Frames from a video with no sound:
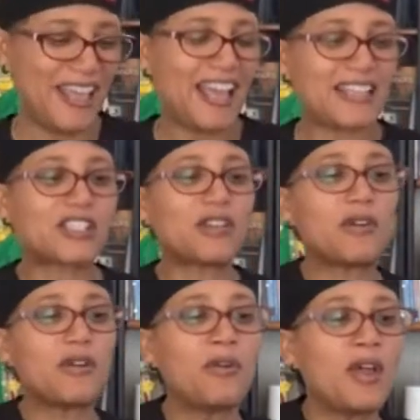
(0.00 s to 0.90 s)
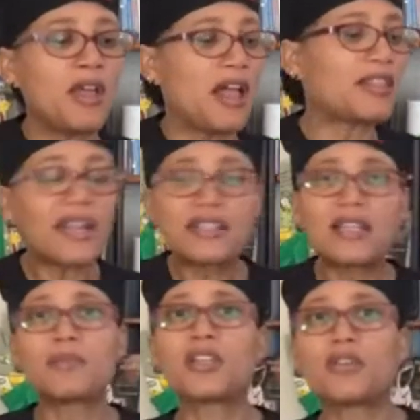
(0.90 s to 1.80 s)
And so a lot of
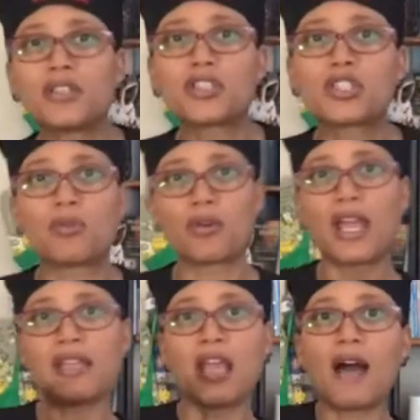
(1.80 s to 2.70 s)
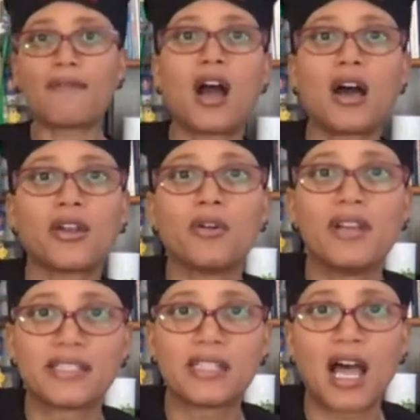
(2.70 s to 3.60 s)
times you go to the store and the avocado
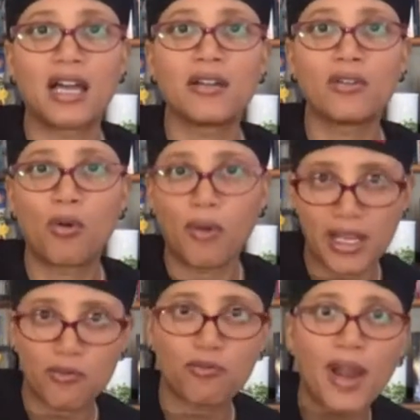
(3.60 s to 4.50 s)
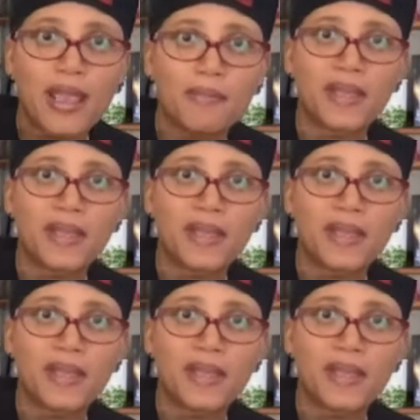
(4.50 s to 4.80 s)
is not quite ripe.